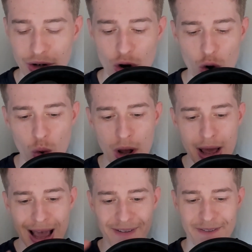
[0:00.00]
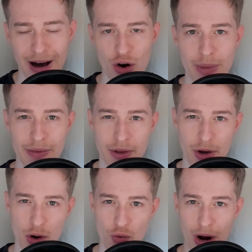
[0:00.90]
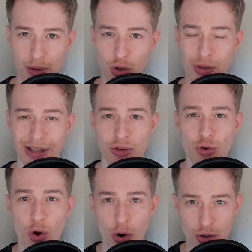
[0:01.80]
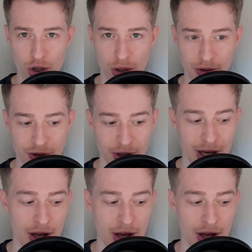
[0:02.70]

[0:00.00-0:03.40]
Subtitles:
No environment around you that nurtures